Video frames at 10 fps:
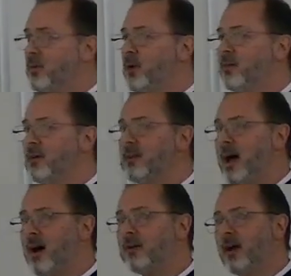We have
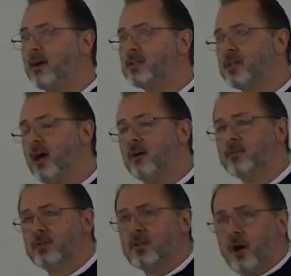allowed
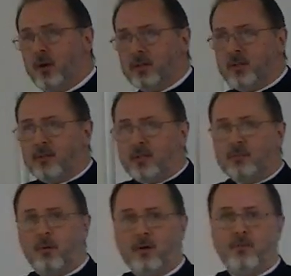ourselves to go into this
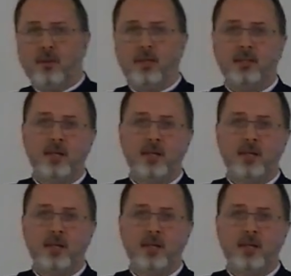perfectly